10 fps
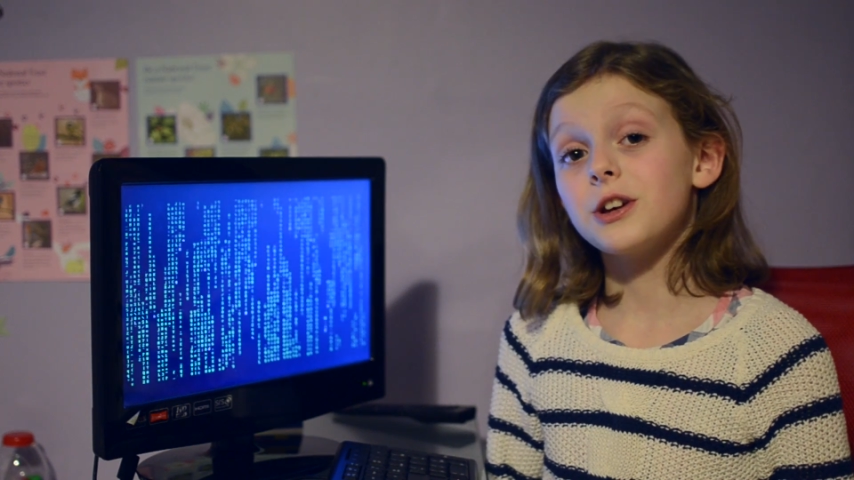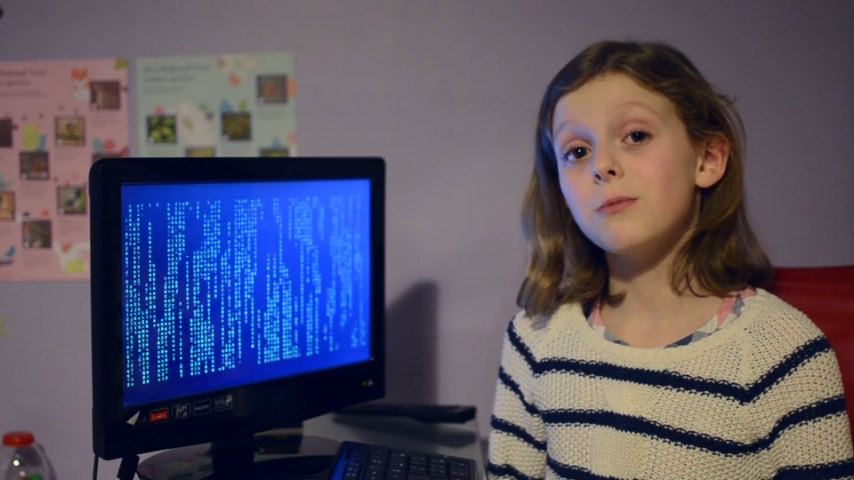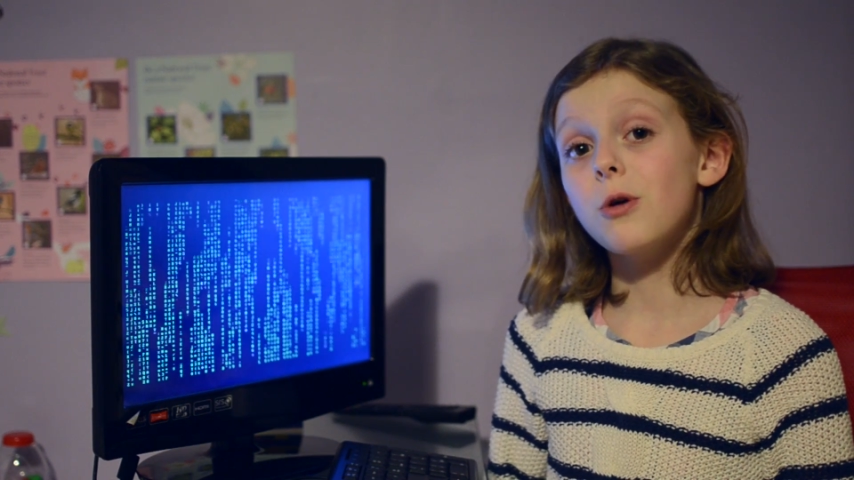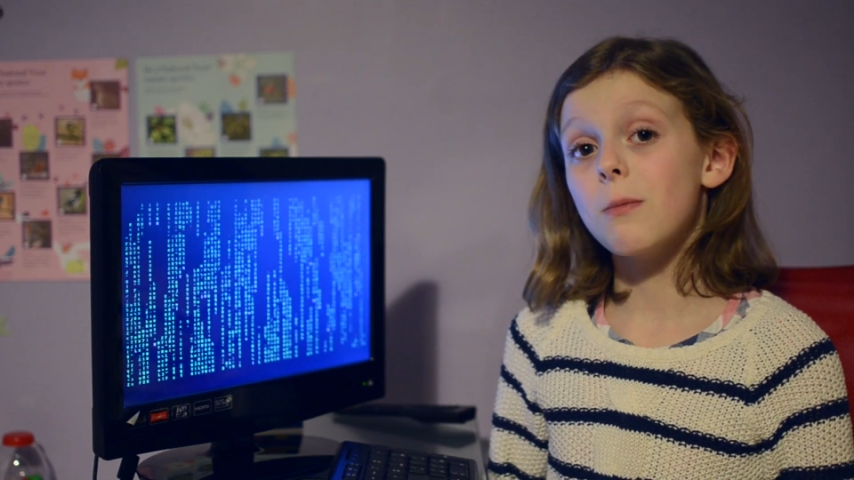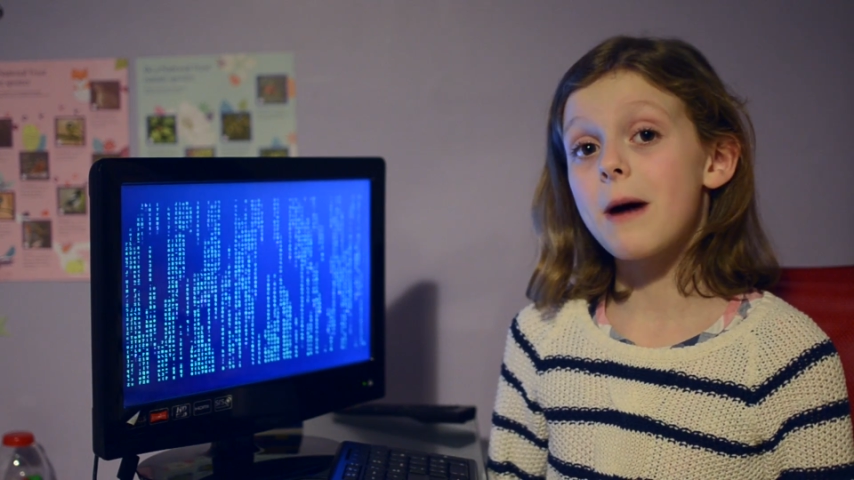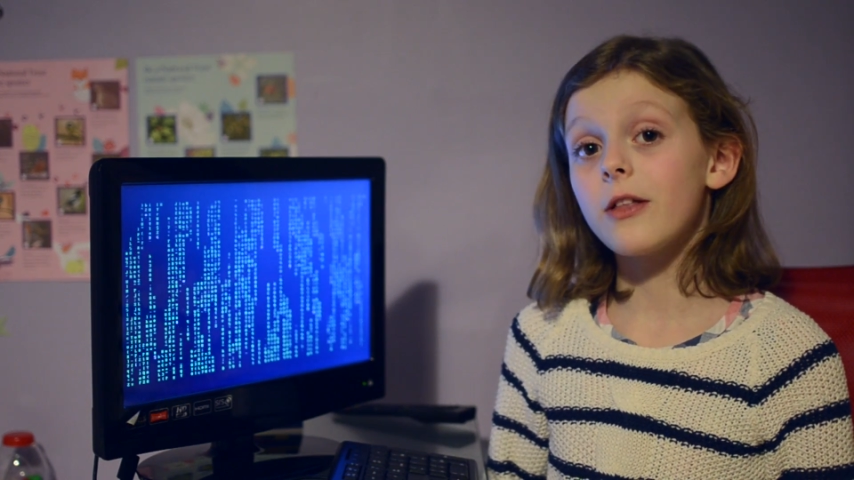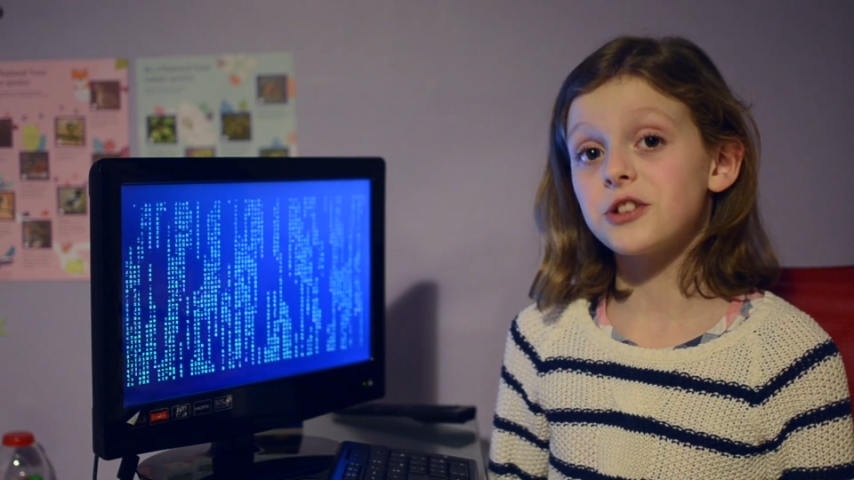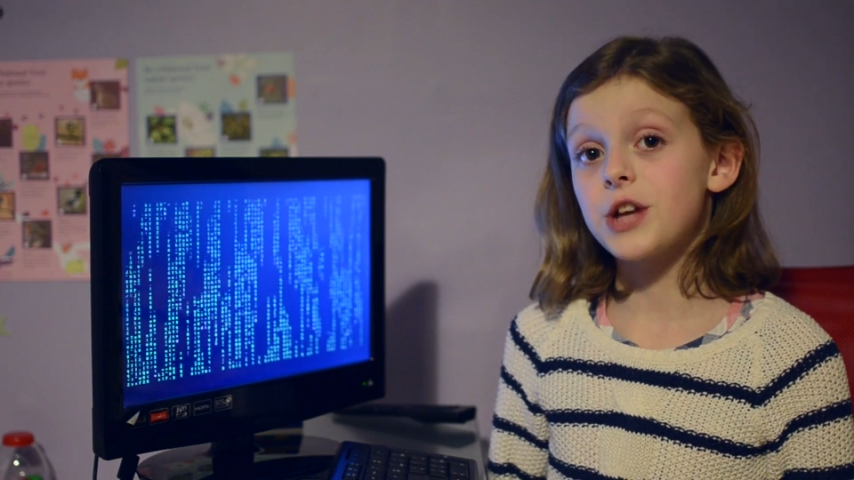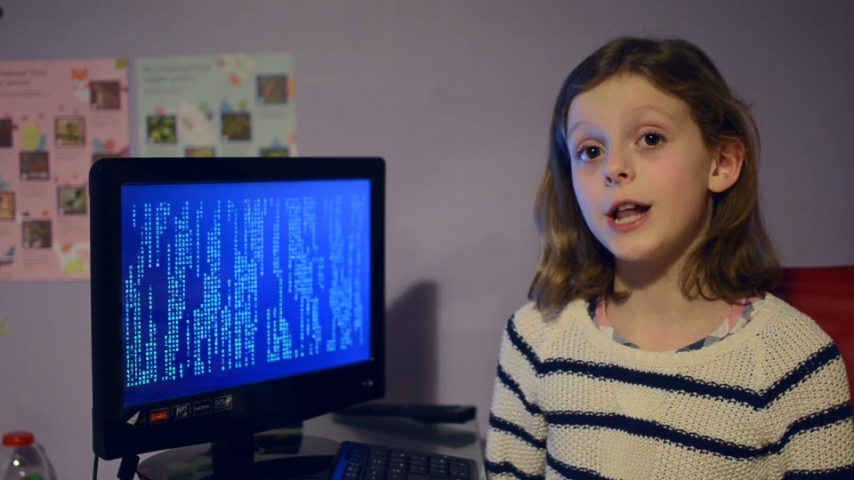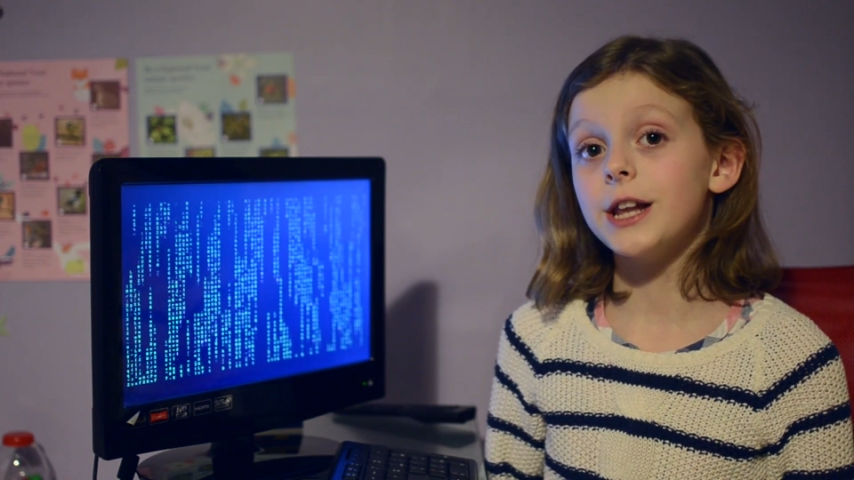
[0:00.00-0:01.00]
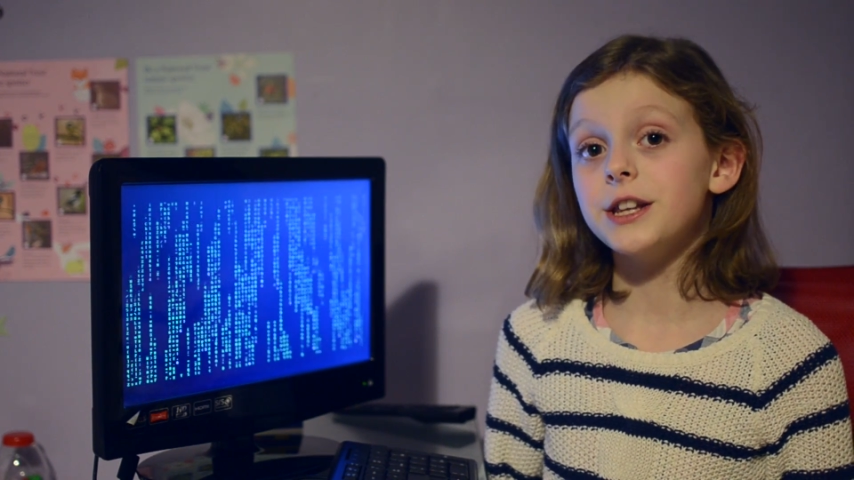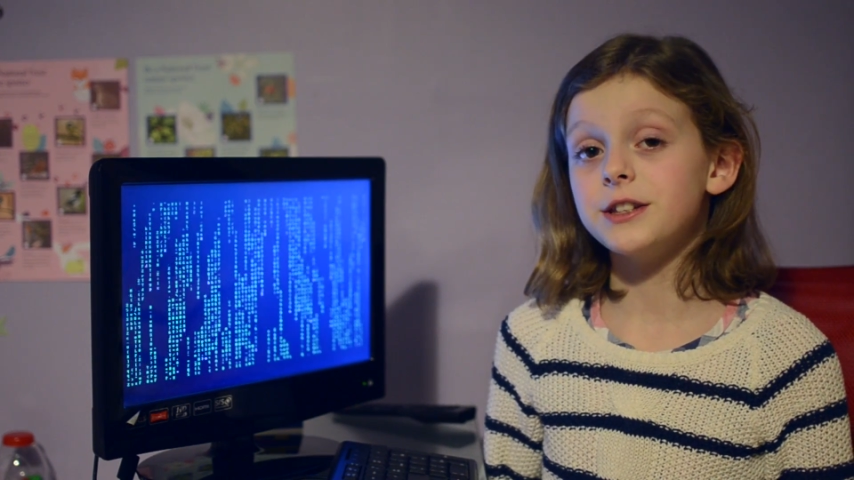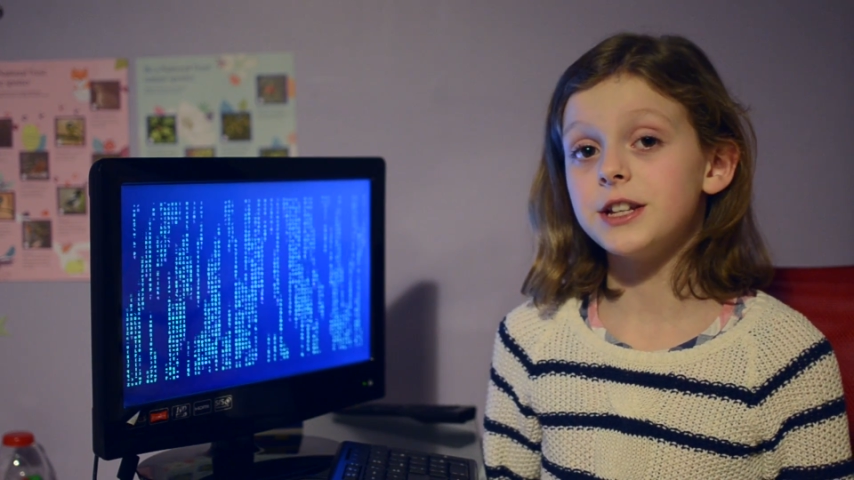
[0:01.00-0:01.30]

more about the shell and